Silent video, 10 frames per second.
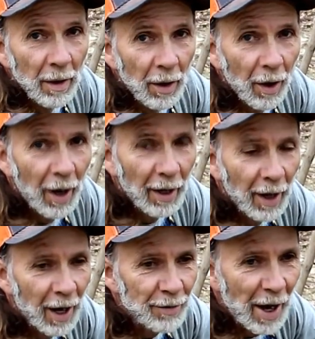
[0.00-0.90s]
All right,
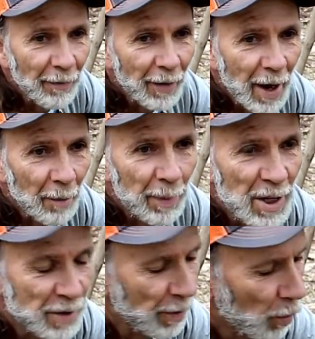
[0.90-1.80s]
guys, I've got a
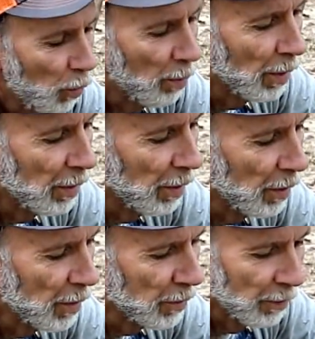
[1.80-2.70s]
piece of equipment here
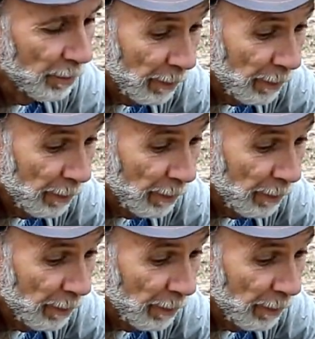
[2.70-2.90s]
that's a